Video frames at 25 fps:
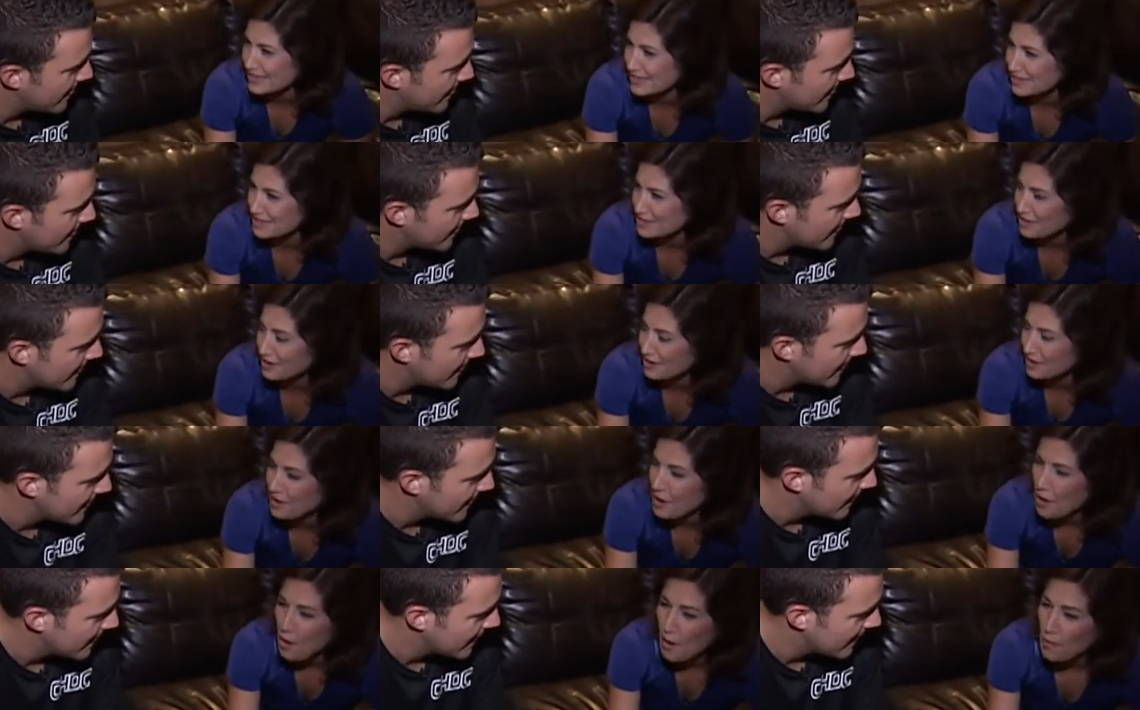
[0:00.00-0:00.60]

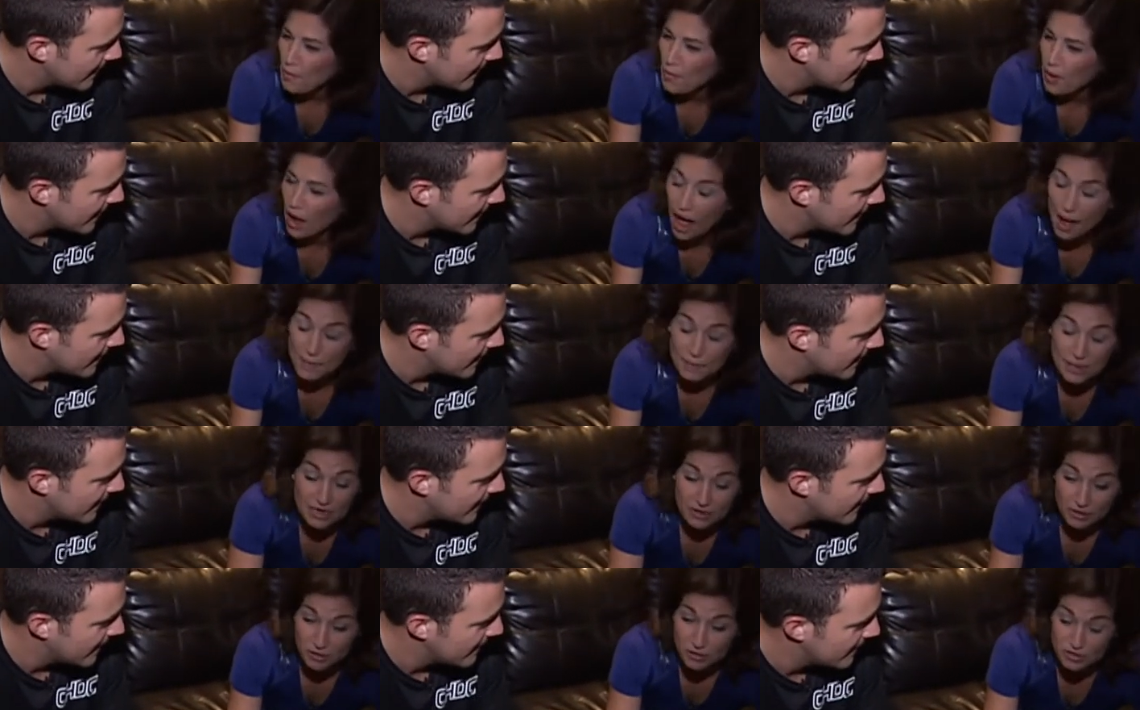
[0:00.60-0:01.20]
Speaker 1: center. I
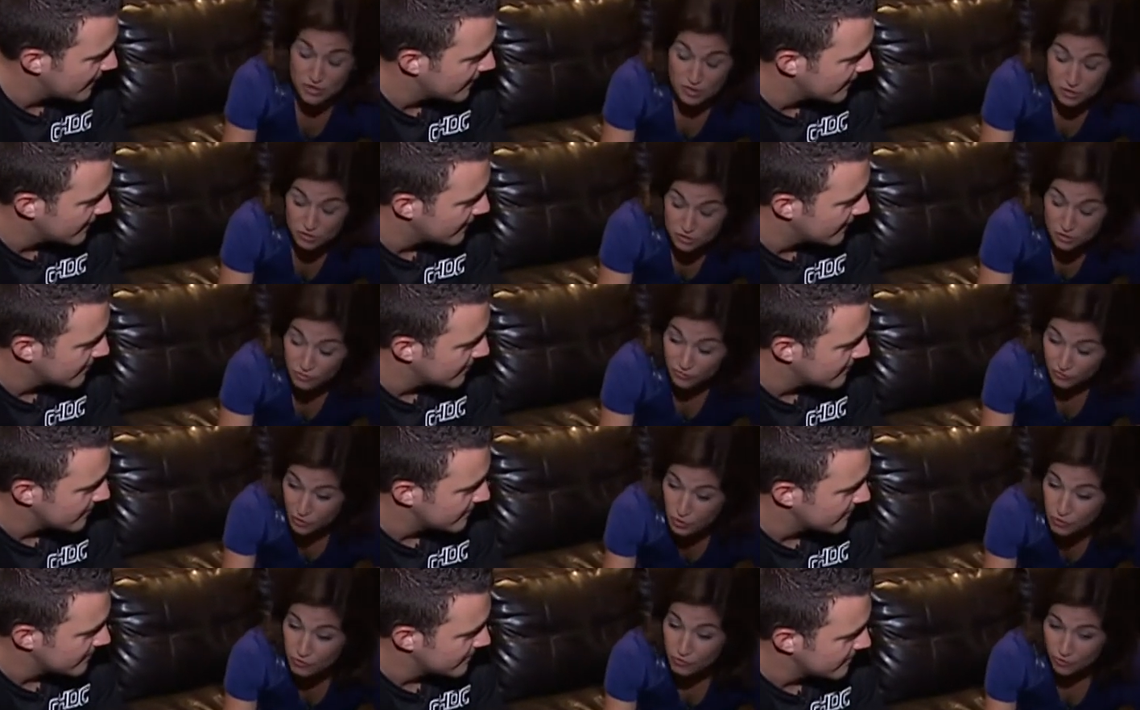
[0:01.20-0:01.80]
mean, there's there's a
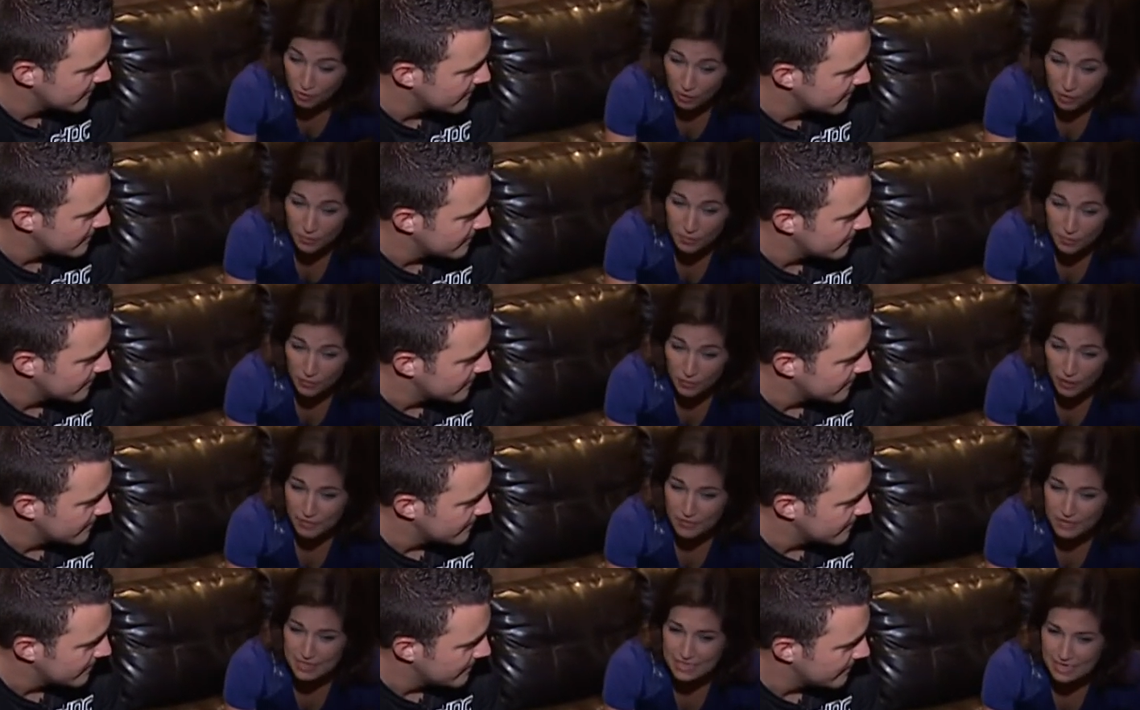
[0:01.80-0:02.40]
few of them
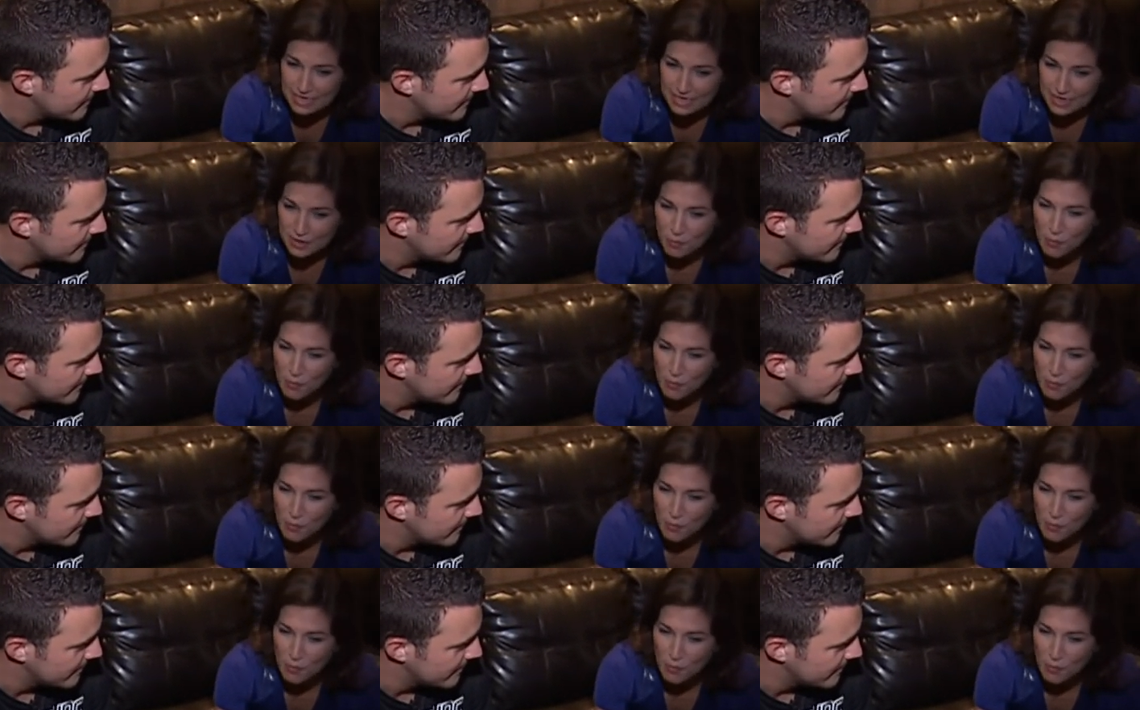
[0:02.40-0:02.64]
around the city.